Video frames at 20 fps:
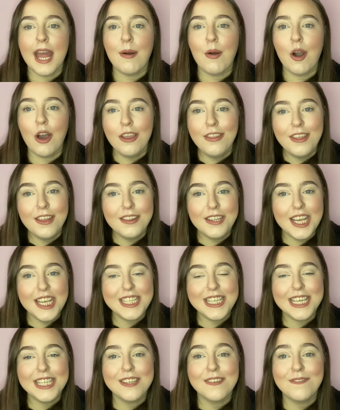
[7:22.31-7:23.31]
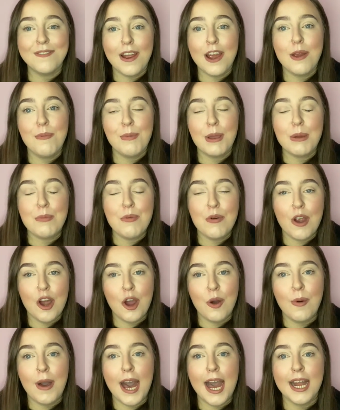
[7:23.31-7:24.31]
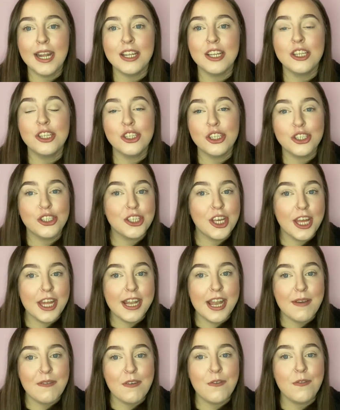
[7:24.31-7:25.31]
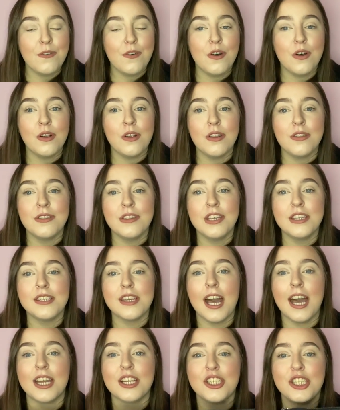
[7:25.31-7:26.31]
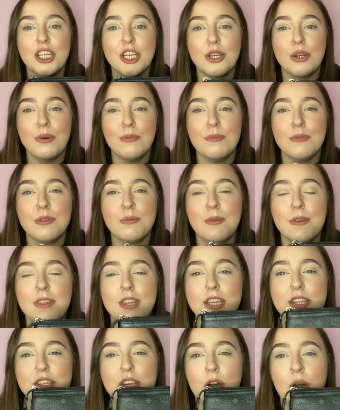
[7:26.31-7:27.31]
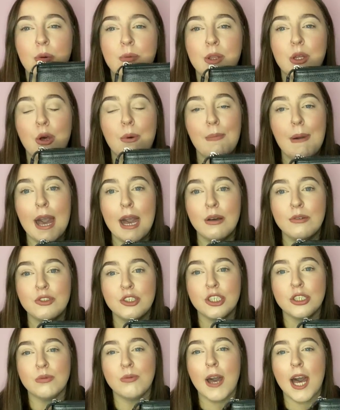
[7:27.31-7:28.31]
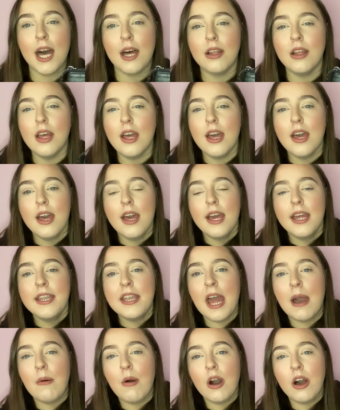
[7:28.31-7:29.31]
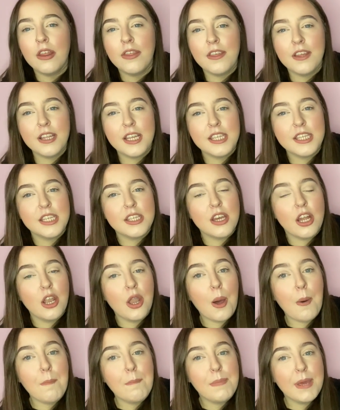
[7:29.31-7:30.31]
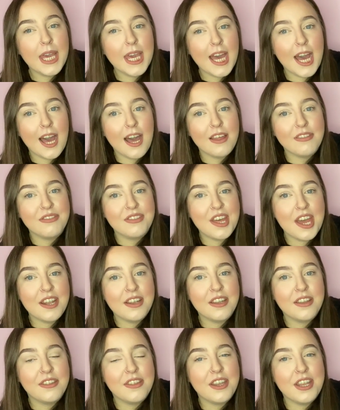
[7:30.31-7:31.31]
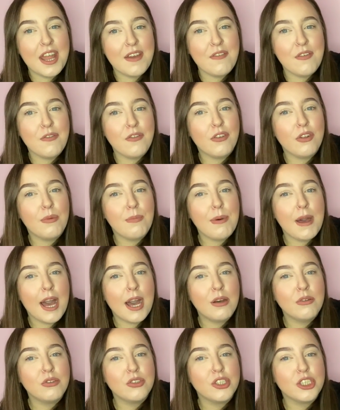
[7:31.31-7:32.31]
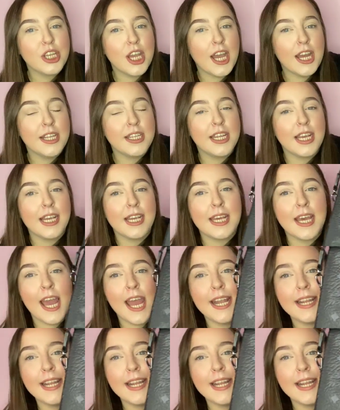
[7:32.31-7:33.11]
I think this is a very big pro, and just like a Neverfull, this actually comes with its own little pouch as well. Now, I think this is a lot bigger than the Neverfull pouch, and again,